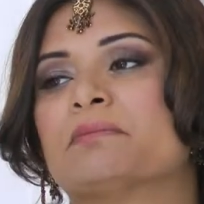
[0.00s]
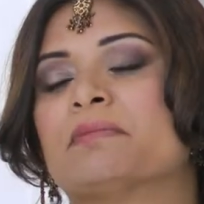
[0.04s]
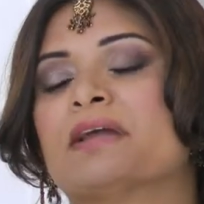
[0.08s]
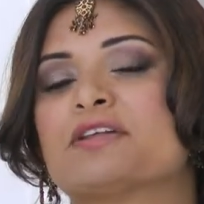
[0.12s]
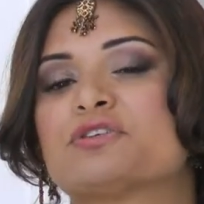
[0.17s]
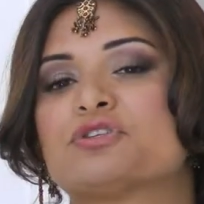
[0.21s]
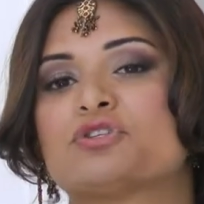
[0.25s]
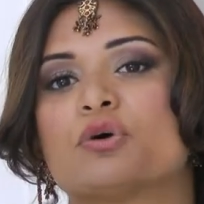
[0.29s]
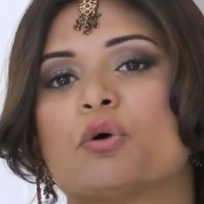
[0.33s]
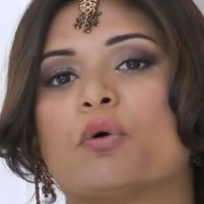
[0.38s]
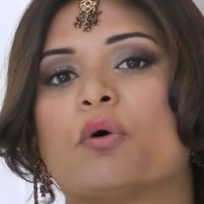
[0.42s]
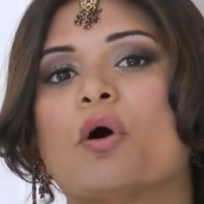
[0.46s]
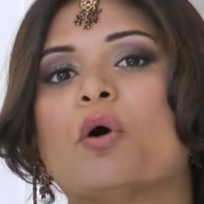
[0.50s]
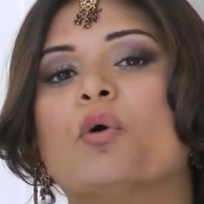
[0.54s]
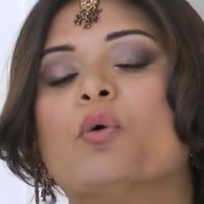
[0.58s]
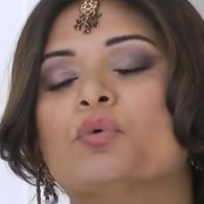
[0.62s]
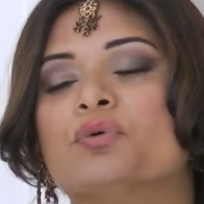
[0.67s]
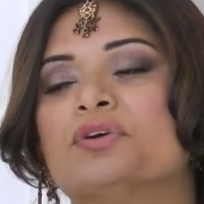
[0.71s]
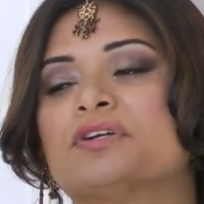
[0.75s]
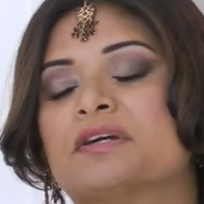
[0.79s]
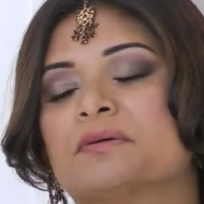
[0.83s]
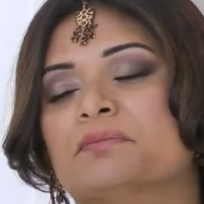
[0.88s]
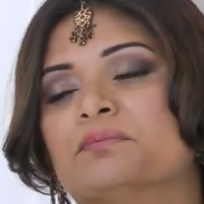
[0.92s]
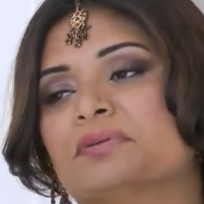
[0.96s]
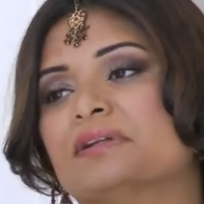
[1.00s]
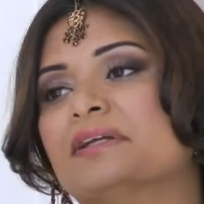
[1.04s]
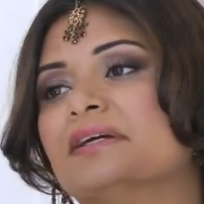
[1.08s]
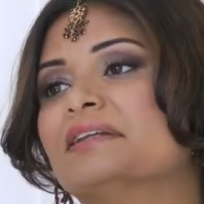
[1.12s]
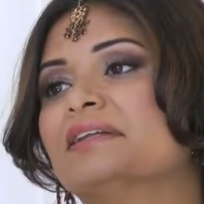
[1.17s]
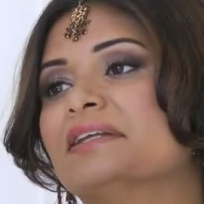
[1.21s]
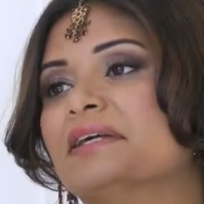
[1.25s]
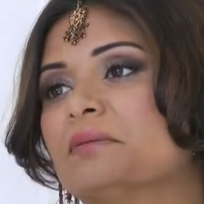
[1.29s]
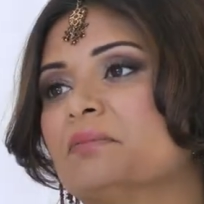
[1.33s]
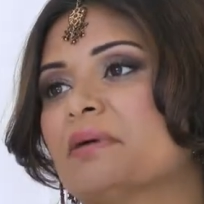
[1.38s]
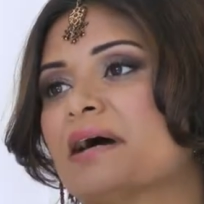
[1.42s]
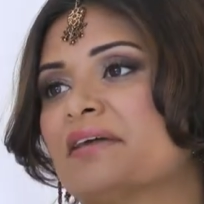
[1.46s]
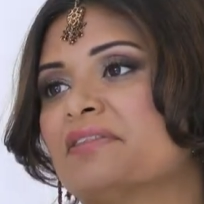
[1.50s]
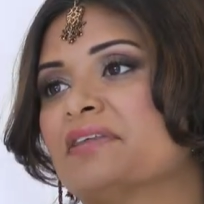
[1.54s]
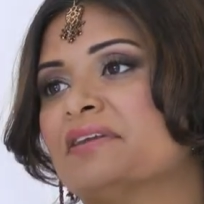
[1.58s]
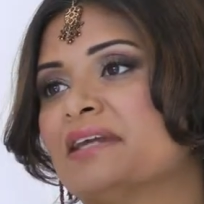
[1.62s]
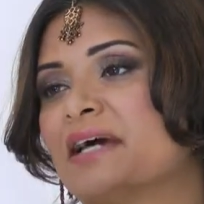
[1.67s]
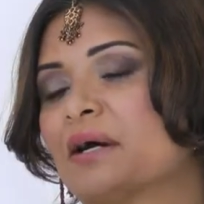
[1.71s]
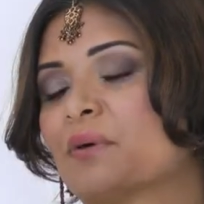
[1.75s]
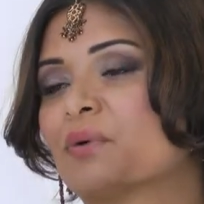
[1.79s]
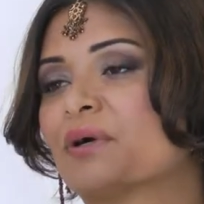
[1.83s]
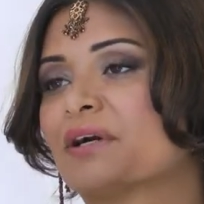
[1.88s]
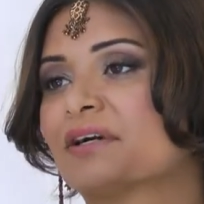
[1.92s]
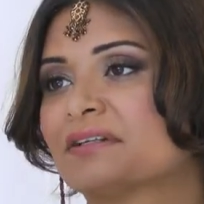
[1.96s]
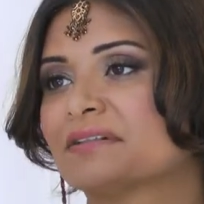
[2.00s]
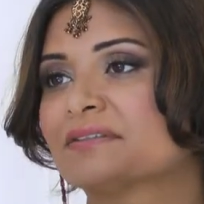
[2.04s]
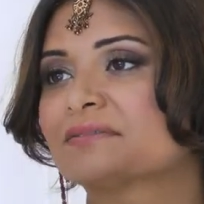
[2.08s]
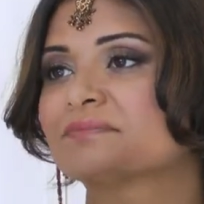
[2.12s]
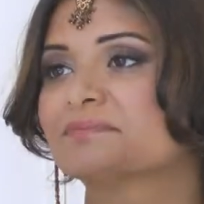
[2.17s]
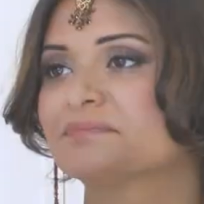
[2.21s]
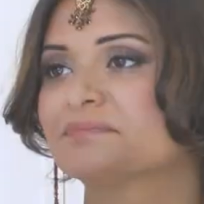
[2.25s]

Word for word: I'm not so owned completely by the network.